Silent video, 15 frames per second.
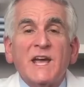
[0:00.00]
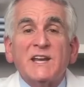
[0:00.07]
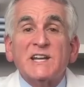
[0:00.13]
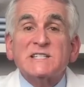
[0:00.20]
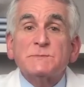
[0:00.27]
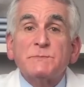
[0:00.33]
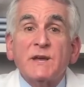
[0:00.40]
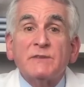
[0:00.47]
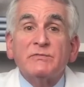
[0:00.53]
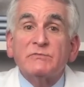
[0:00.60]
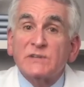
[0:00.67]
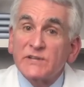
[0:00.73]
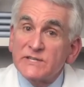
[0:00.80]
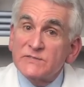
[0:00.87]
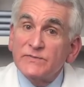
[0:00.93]
an S P F
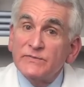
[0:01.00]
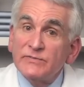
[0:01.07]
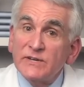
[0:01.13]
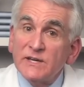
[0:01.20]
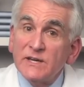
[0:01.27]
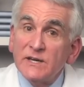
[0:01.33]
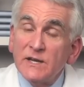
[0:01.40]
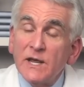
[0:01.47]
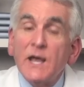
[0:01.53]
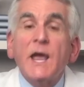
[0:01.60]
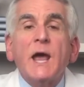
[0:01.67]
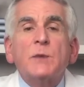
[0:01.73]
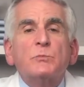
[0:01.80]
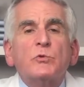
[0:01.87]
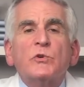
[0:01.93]
of at least fifteen
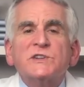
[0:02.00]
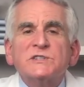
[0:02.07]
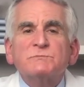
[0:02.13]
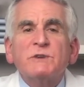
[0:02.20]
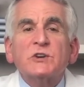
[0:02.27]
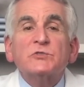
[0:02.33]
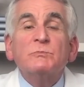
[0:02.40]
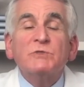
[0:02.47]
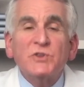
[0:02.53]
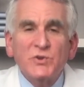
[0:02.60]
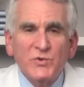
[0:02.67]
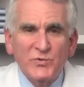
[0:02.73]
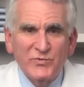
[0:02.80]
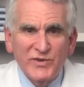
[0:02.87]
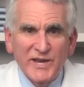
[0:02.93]
and broad-spectrum
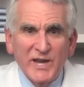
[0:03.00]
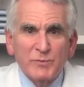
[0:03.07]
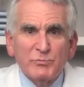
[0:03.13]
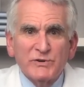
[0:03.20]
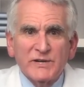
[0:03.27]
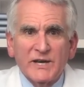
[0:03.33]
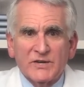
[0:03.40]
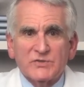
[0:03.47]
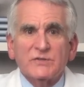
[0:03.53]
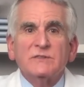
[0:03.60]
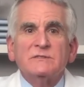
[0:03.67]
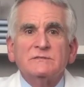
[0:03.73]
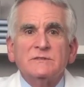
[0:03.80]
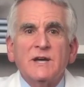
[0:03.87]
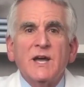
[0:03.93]
U V A protection.